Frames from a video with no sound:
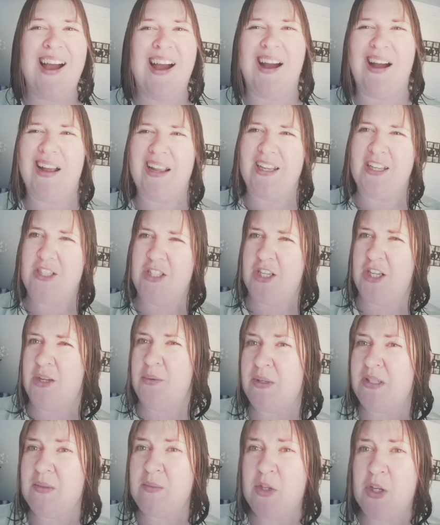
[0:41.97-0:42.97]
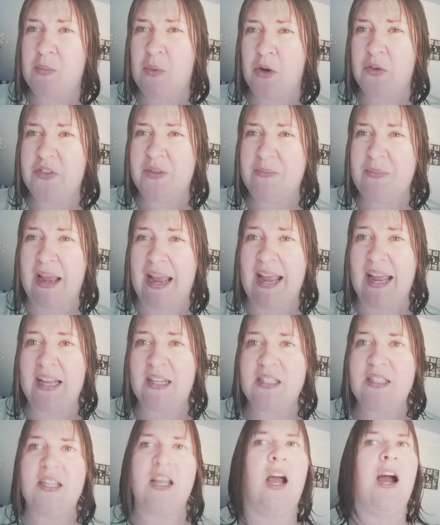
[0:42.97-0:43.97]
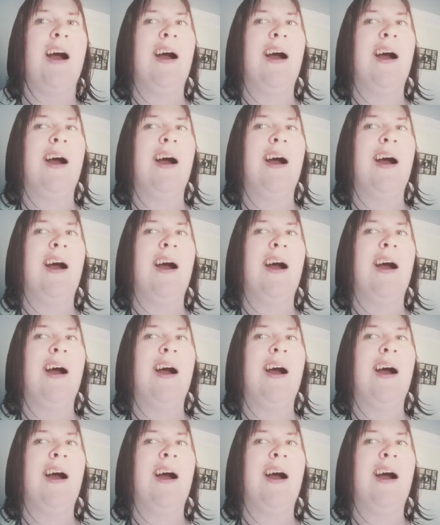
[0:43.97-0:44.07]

I could do with some new pots and pans.